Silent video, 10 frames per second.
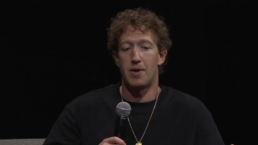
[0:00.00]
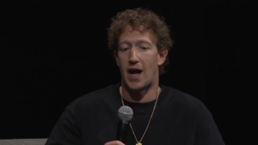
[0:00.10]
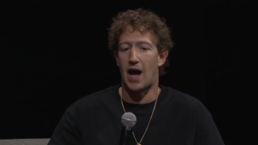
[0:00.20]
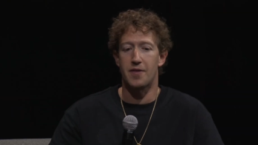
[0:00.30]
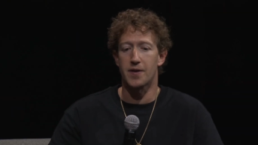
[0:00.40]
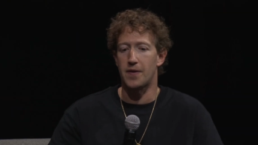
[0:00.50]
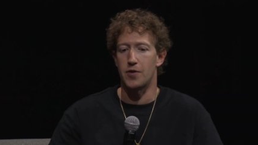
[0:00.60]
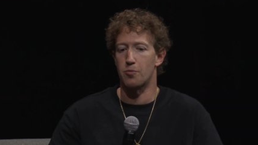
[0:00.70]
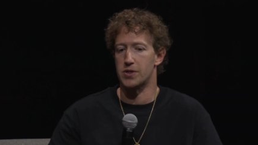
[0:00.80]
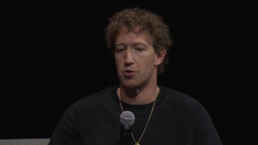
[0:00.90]
mean, I, I, think that
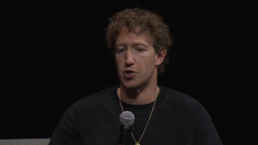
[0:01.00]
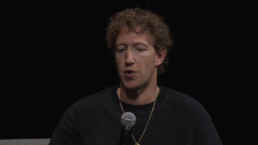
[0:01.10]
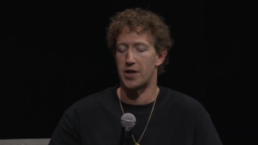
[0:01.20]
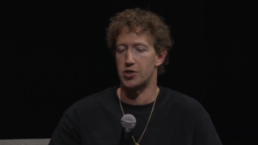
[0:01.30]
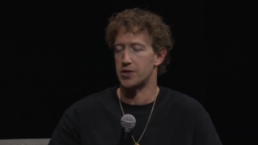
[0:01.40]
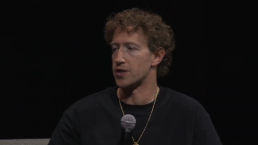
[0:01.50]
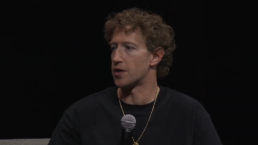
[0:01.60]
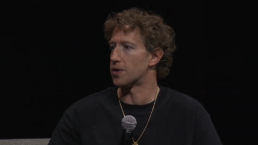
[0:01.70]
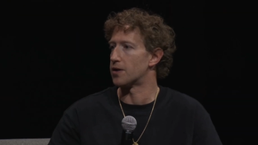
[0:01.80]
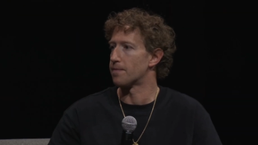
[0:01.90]
the open source strategy is going
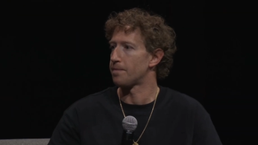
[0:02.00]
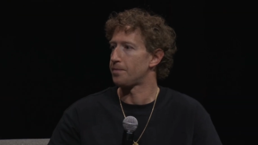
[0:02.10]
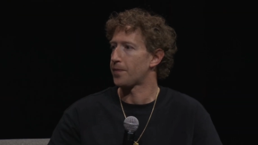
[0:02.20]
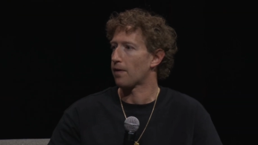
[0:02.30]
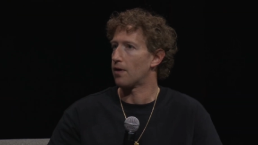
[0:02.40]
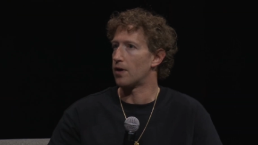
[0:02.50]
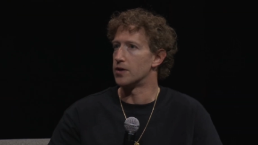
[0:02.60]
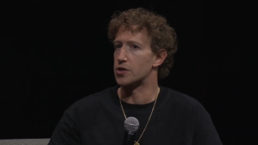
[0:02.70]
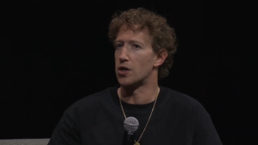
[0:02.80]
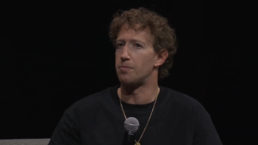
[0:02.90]
to be yeah,
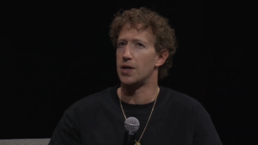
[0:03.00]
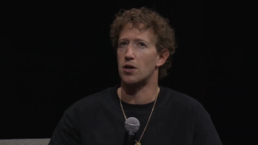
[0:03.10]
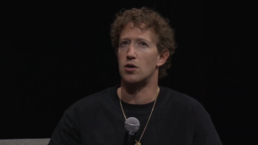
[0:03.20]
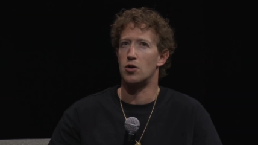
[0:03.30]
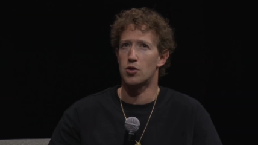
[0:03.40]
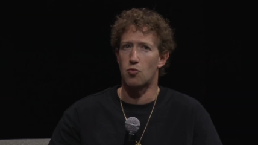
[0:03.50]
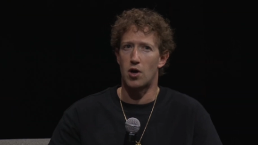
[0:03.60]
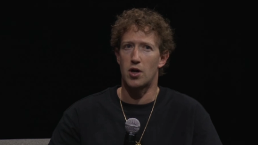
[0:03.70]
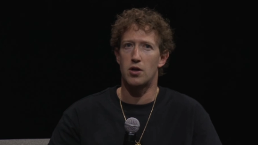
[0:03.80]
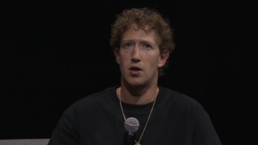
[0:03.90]
is going to be a good
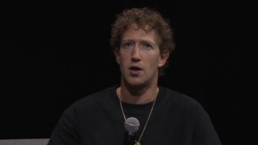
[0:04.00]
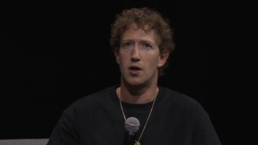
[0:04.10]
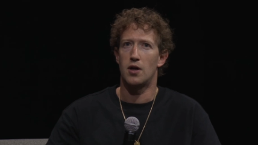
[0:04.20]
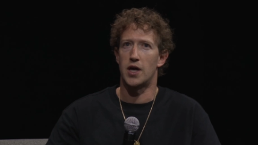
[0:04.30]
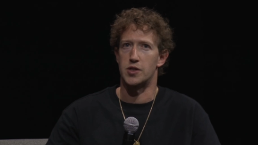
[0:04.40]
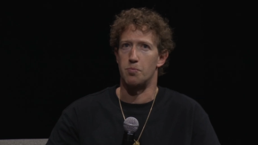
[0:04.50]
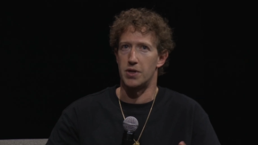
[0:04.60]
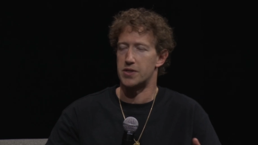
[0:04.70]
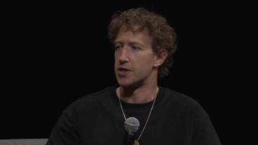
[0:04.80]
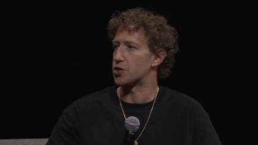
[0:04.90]
one as a business